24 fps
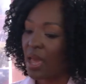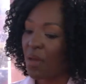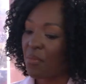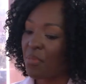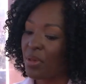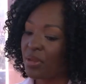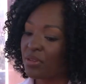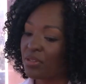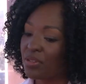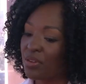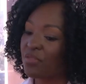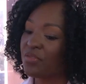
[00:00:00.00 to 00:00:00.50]

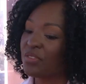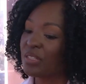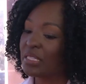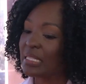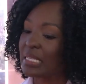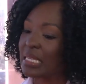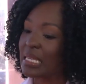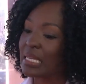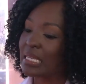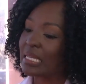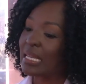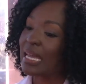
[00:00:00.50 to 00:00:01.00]
But
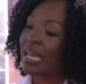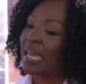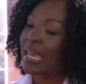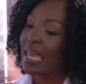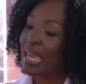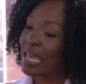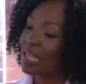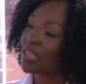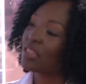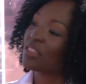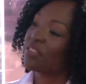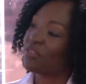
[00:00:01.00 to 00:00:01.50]
obviously,
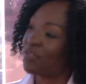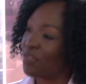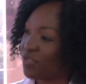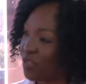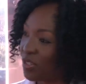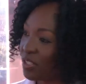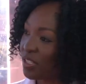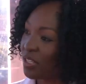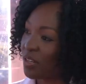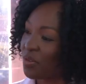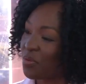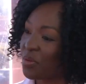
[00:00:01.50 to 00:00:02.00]
in the
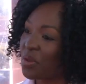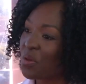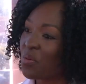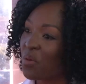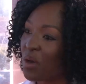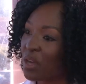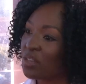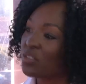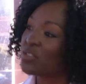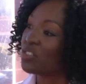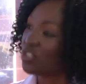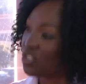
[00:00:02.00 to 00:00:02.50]
future, we
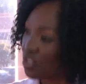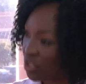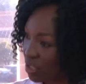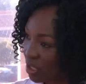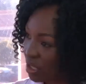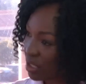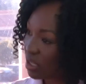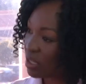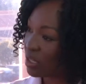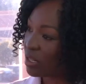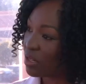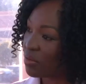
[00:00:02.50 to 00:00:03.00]
want to
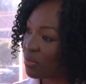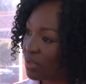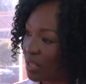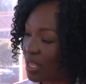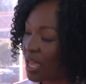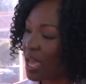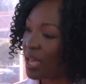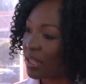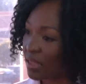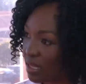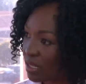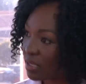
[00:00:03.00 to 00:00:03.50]
journey with
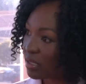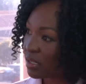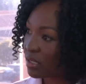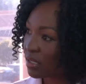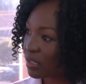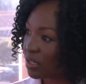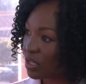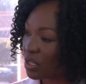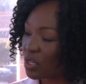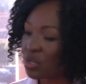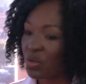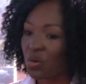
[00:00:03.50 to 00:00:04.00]
the
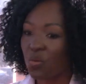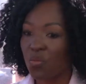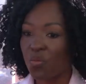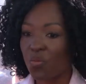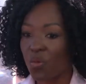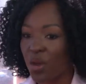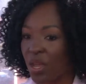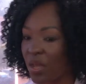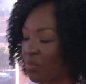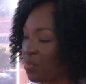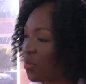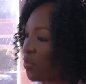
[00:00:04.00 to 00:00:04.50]
athletes,
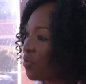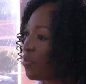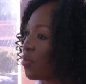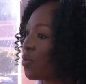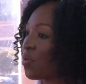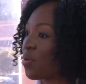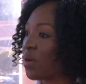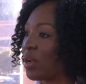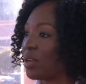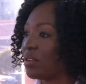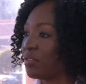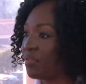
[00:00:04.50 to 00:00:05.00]
way before
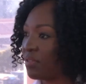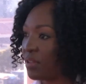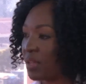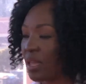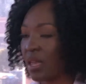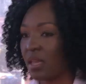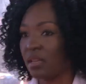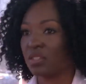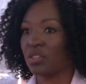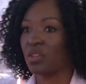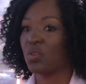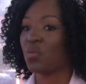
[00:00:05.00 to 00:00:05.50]

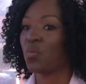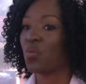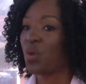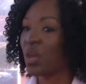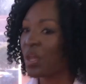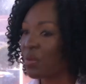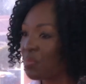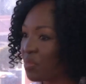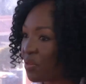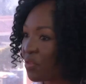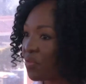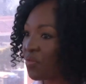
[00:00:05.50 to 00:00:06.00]
qualification,
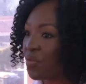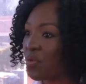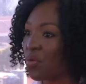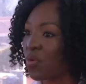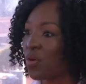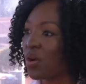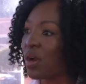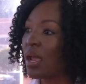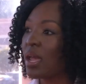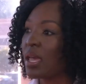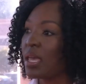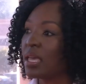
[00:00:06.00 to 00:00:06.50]
way
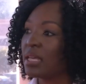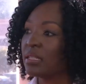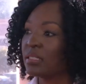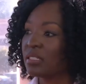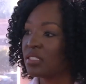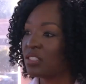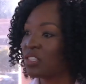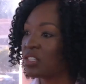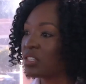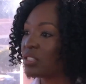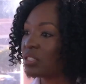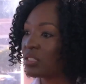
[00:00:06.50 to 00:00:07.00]
before
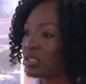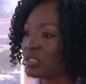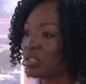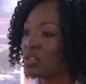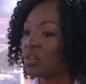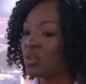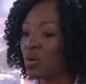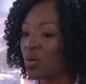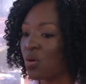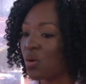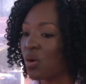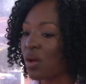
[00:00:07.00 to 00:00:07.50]
it's just,
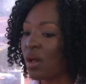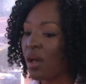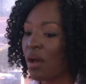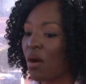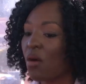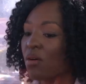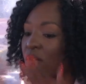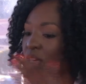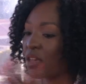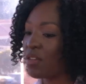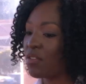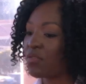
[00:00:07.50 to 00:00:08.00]

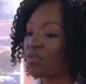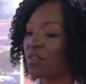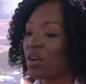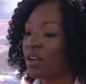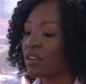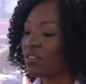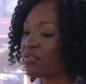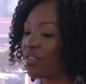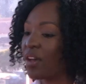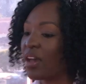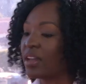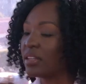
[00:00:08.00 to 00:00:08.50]
okay, you've
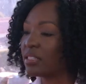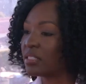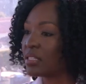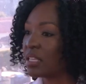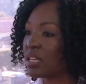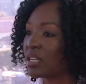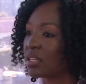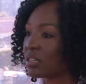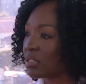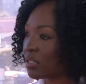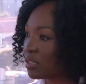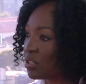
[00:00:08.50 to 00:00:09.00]
qualified,
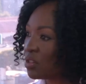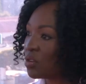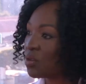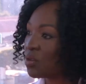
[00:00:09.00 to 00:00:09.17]
then,